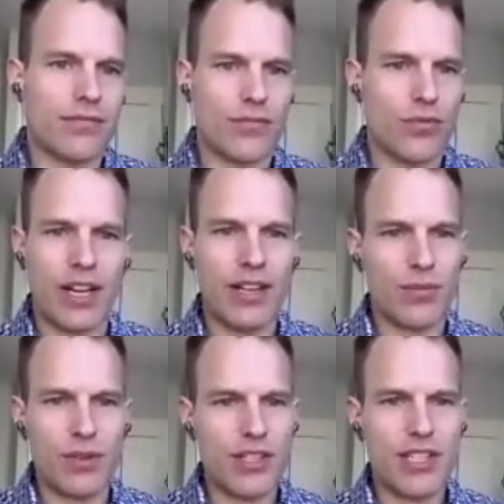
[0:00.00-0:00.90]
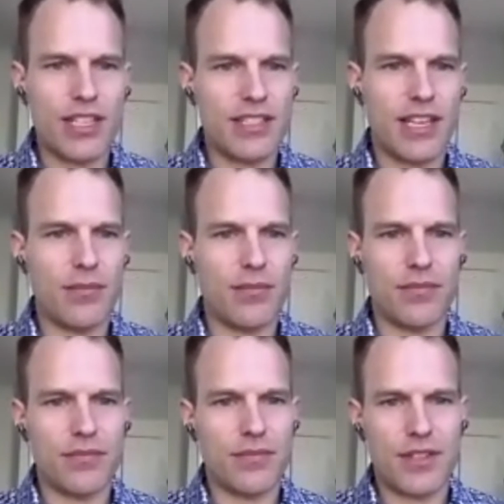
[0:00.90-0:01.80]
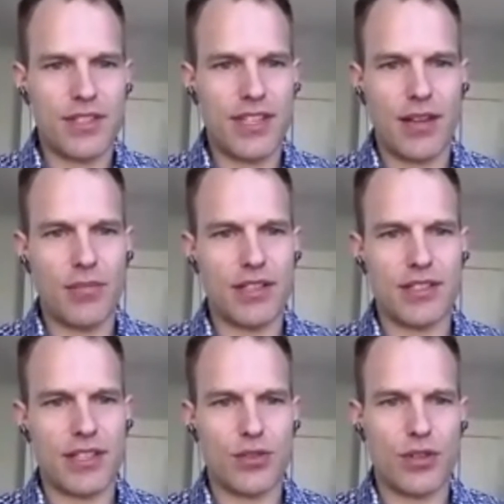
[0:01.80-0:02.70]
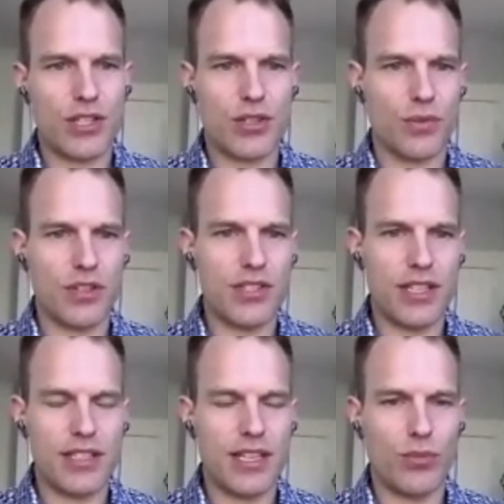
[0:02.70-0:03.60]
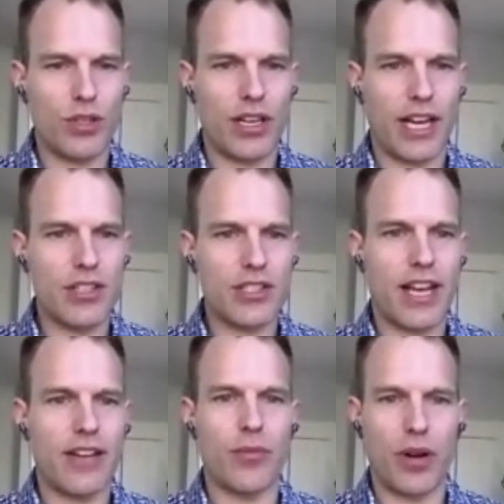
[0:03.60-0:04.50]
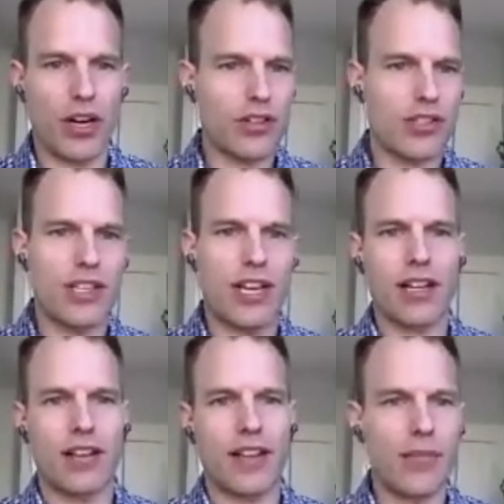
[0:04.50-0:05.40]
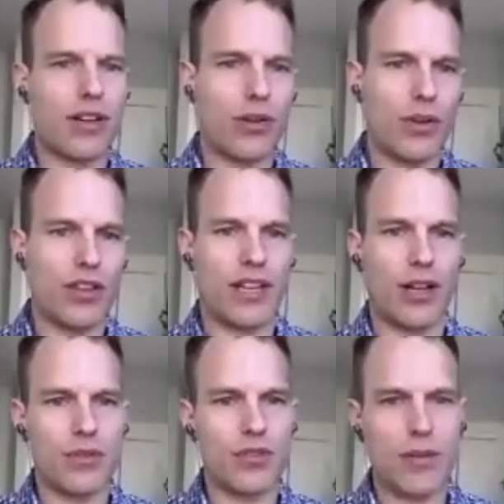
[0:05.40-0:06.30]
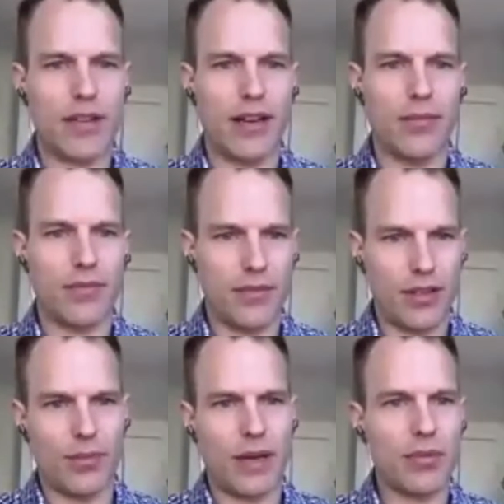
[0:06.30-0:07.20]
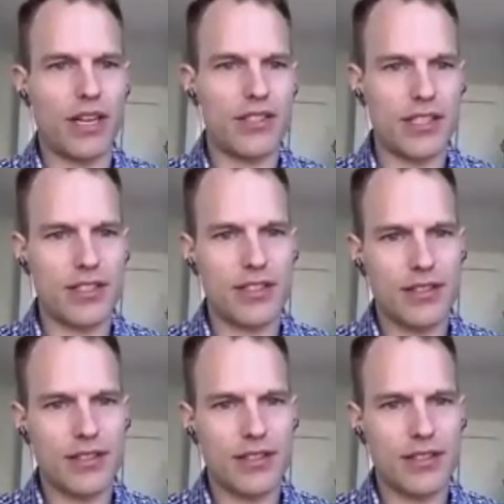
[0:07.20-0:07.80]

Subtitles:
run a real estate team the same as a traditional real estate team would. I just have partners that I collaborate with to help streamline, my process.